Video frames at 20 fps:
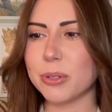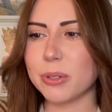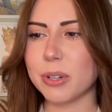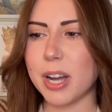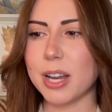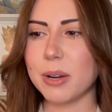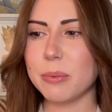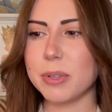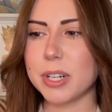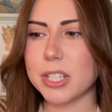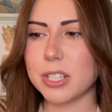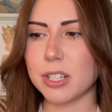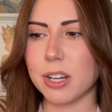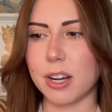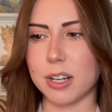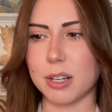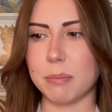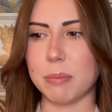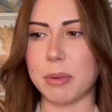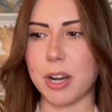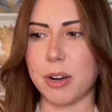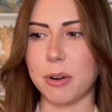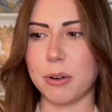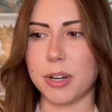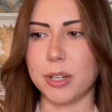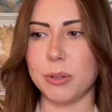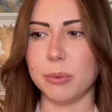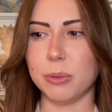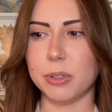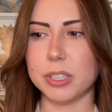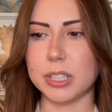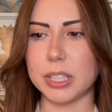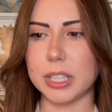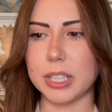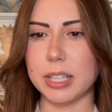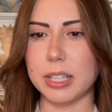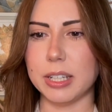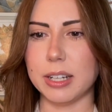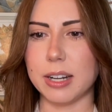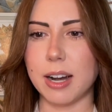I want to talk about a
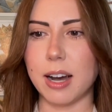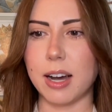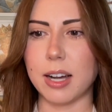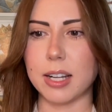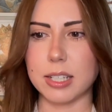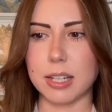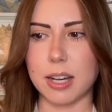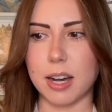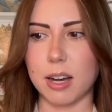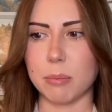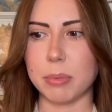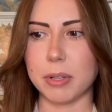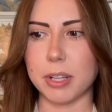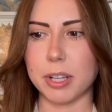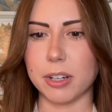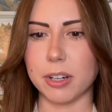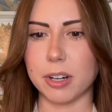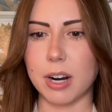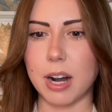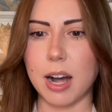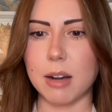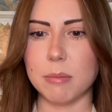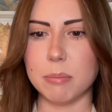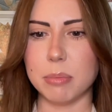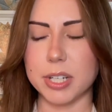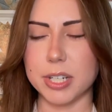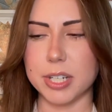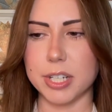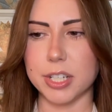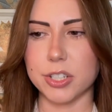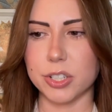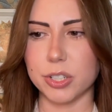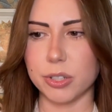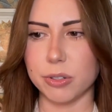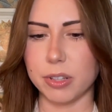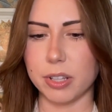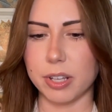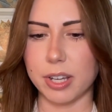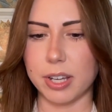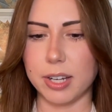really hot topic or hot button issue
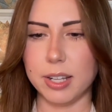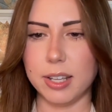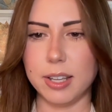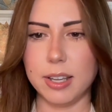that